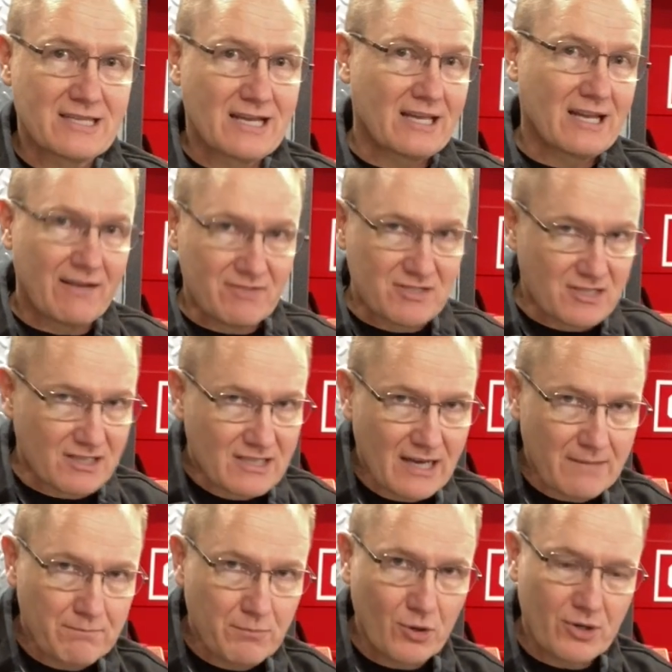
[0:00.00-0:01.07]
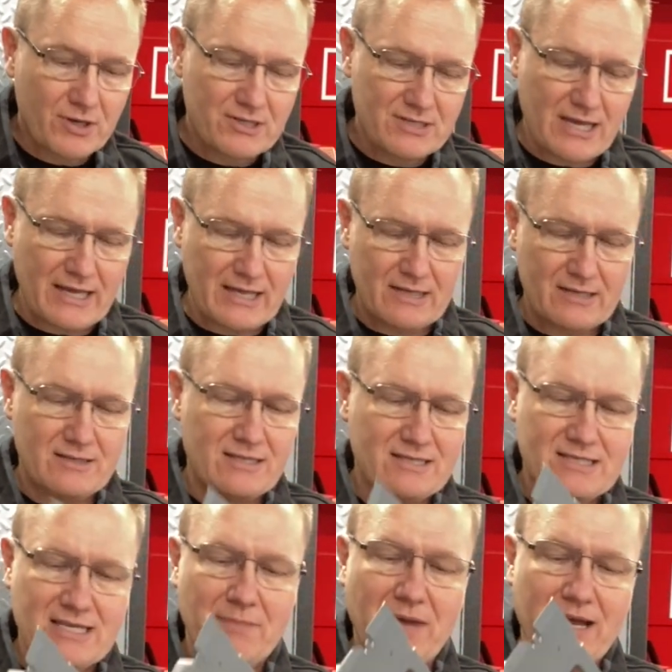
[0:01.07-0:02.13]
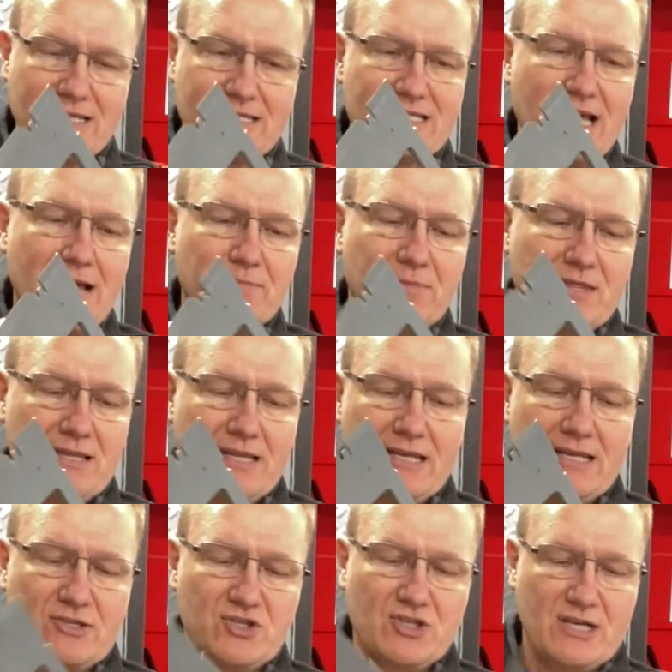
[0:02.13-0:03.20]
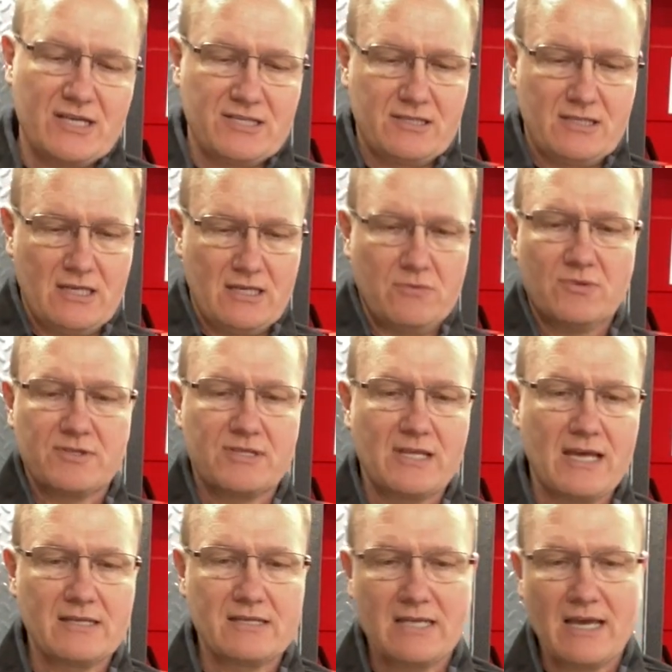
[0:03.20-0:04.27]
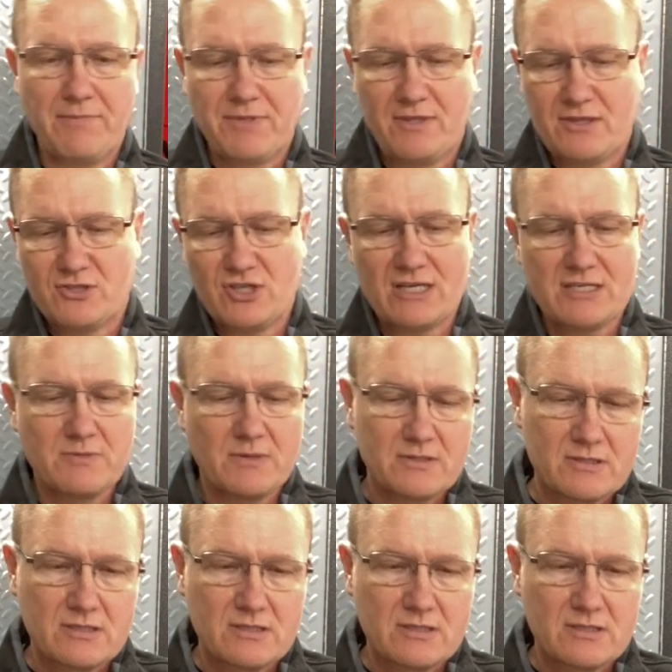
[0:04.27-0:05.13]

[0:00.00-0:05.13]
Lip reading: I can obviously cut boards. I can set my depth and adjust where's that depth adjustment?